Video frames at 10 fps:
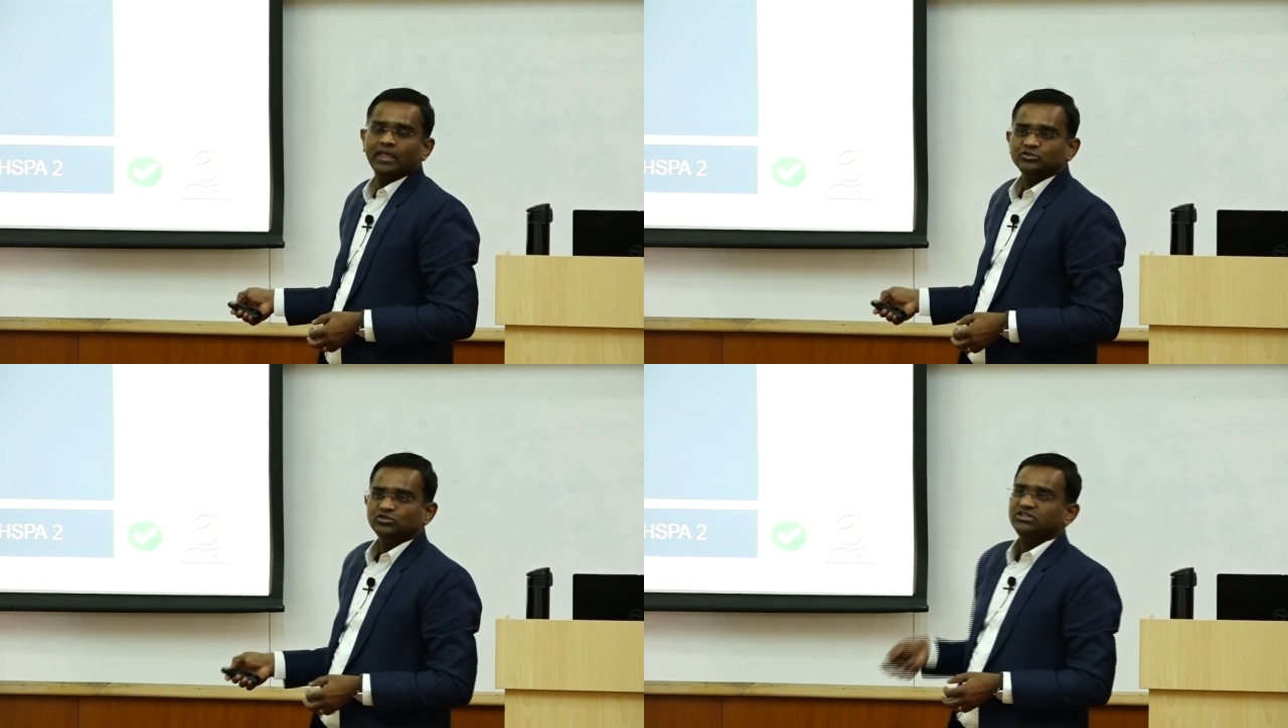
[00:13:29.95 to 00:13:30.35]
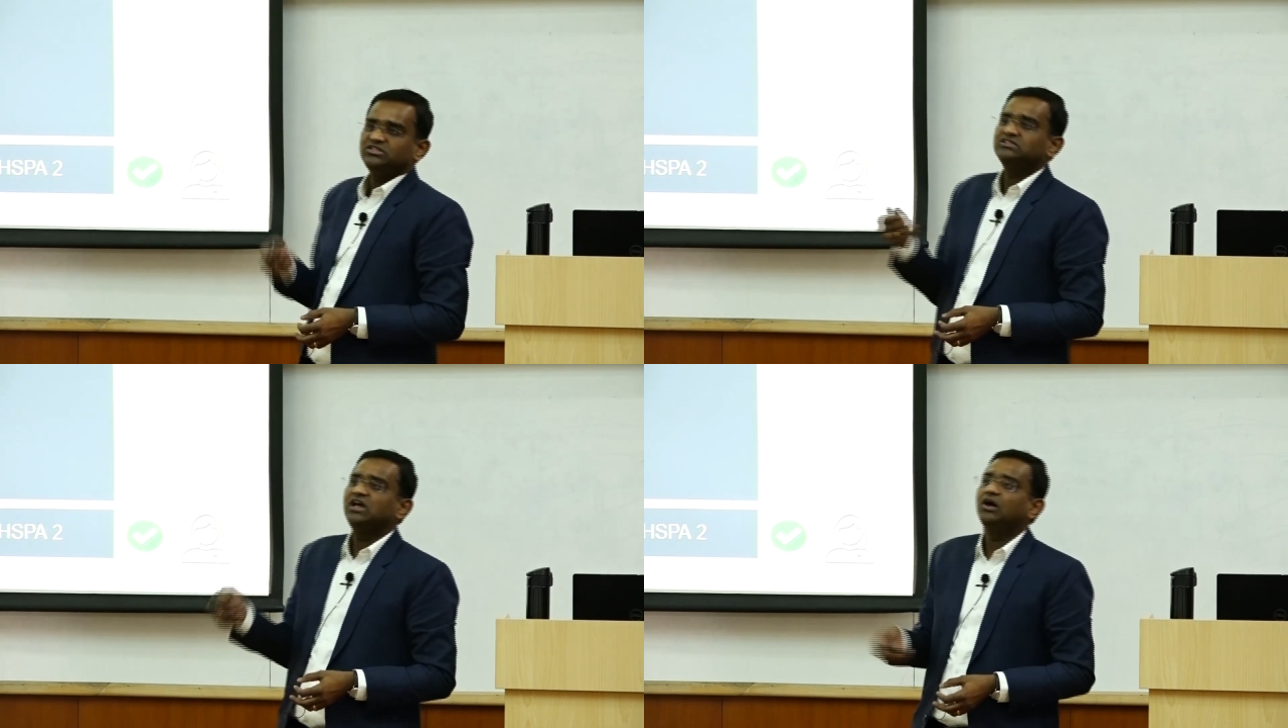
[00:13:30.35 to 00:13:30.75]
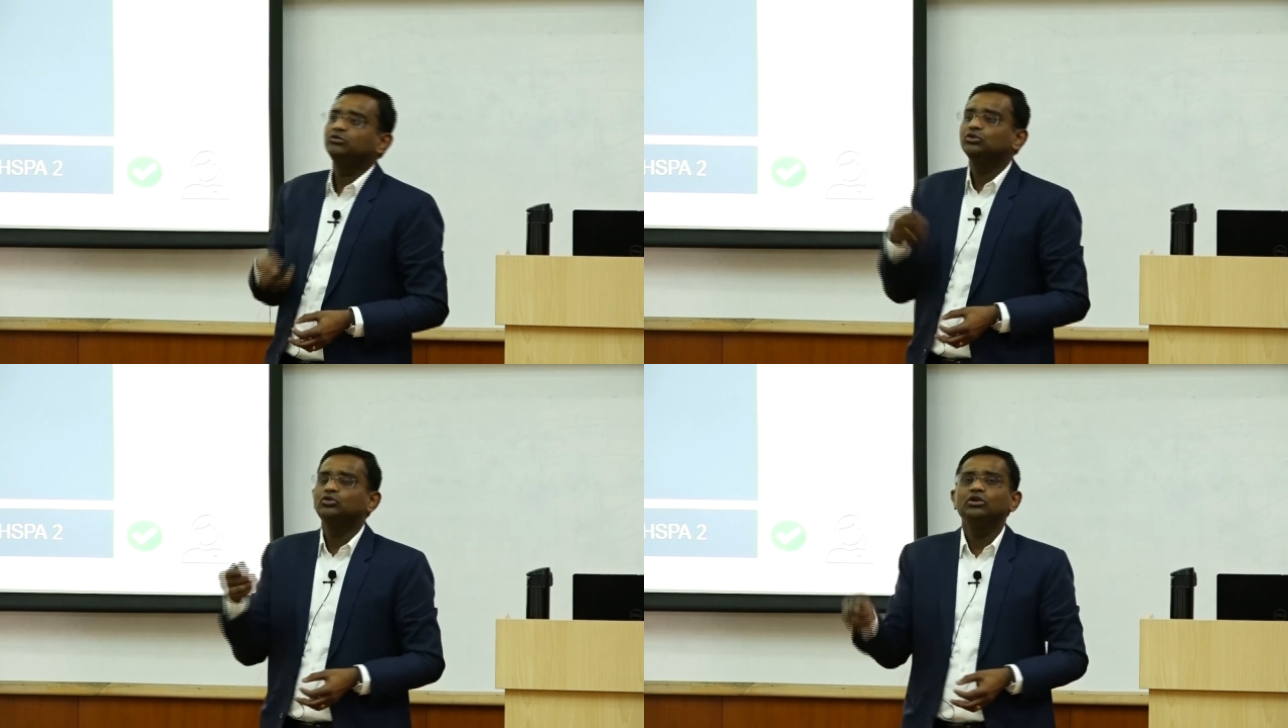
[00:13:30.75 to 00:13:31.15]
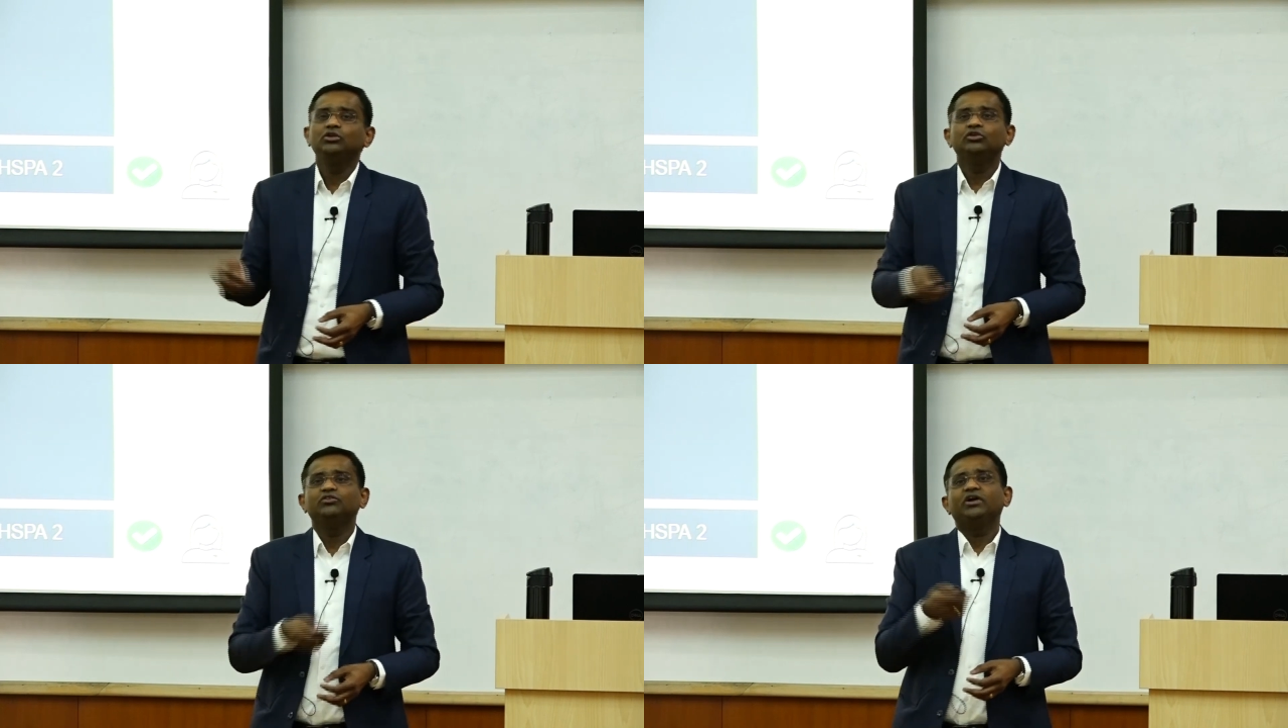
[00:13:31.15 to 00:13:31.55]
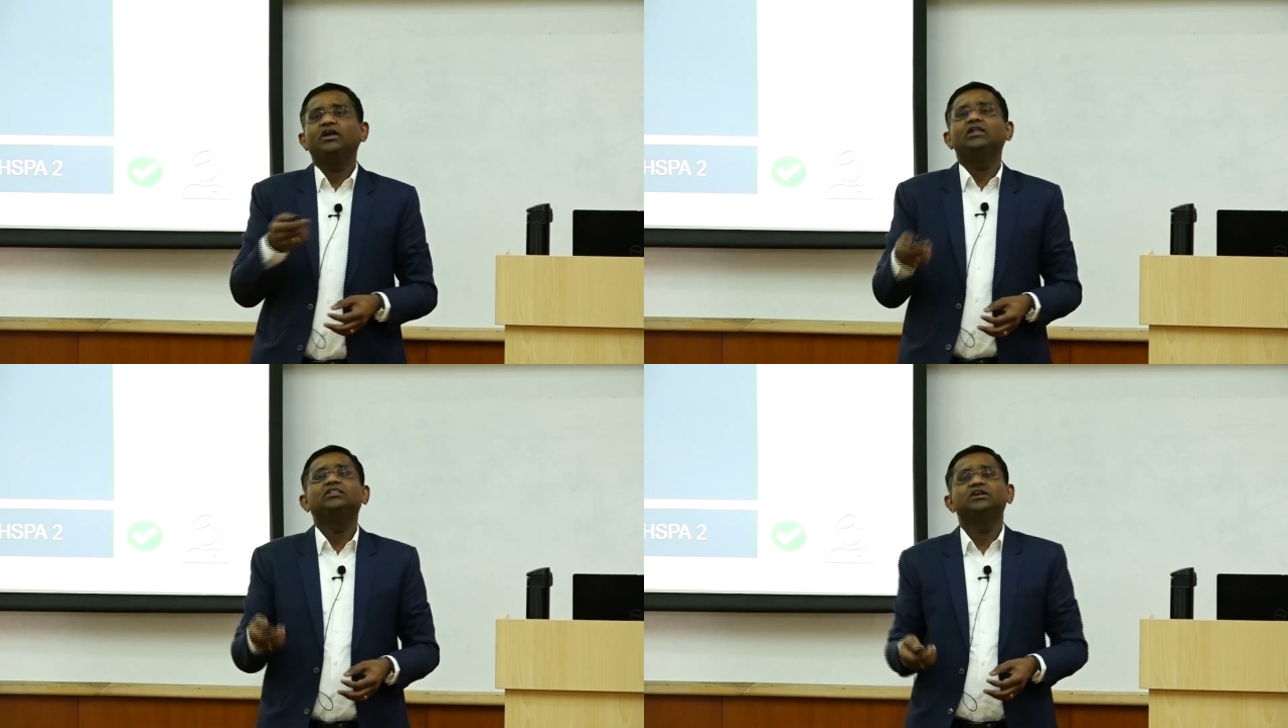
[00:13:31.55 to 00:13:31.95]
So this is how the whole unified
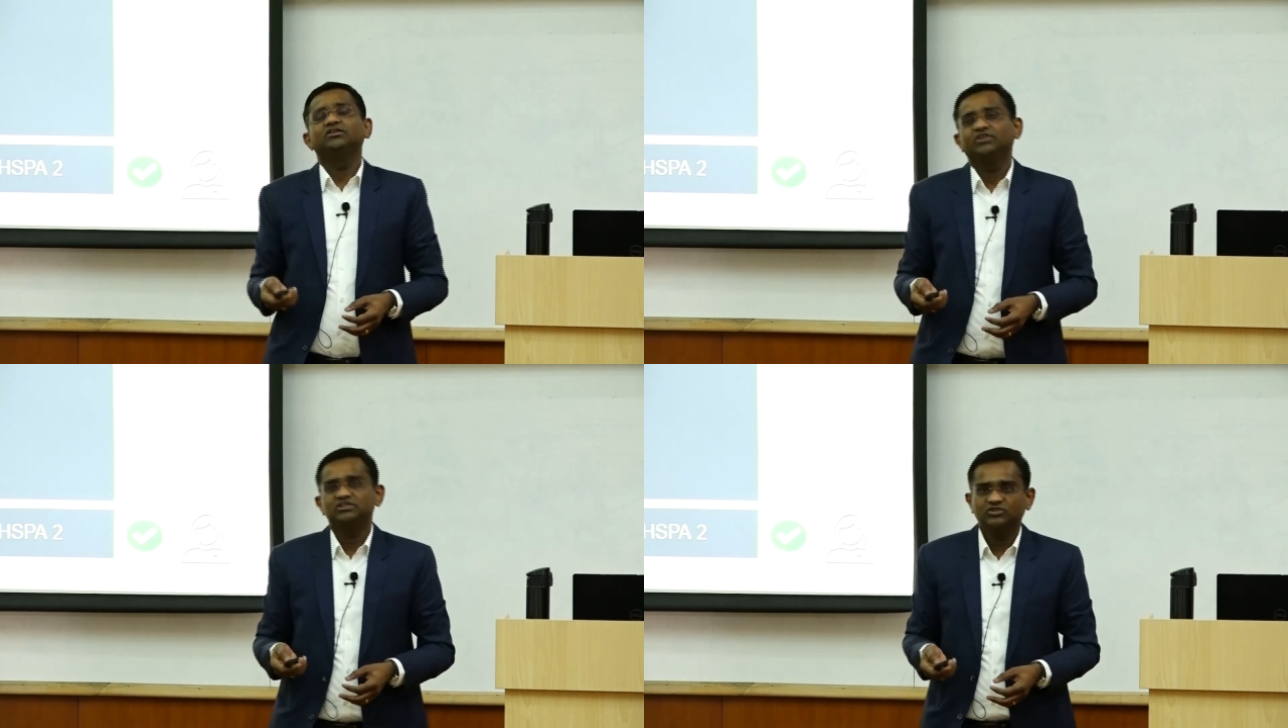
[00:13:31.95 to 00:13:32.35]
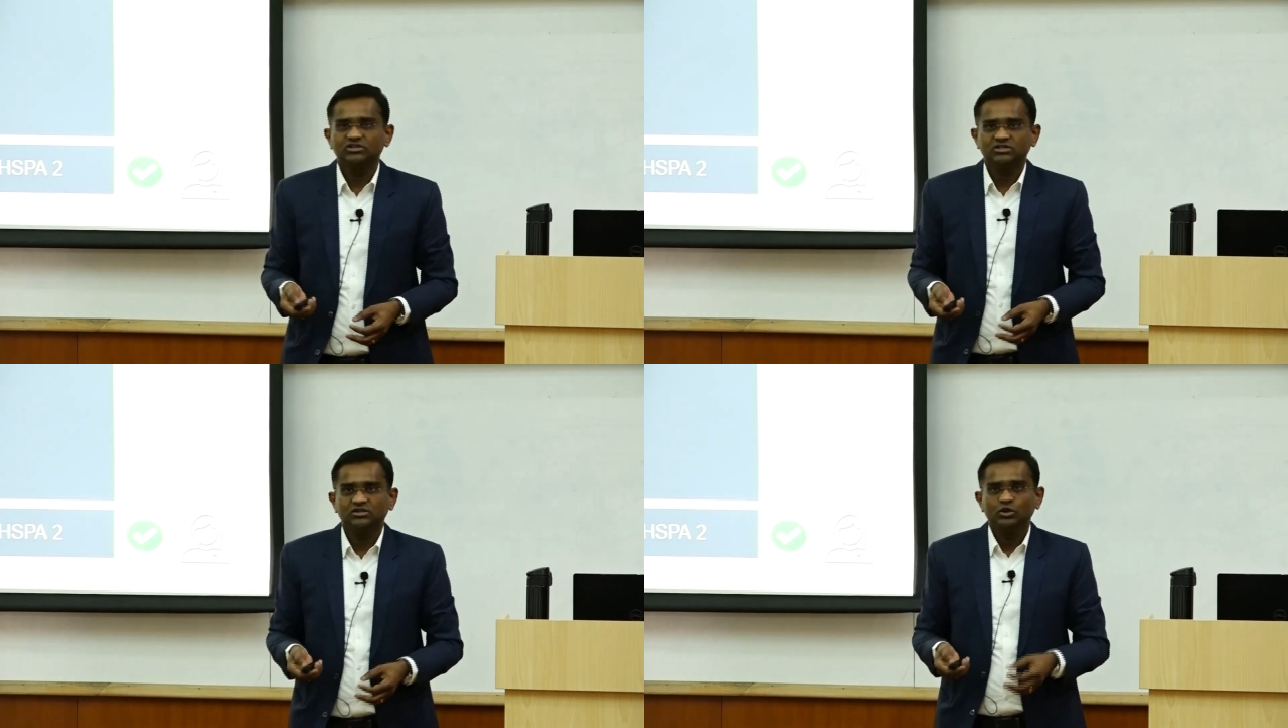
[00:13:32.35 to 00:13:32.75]
health interface works in.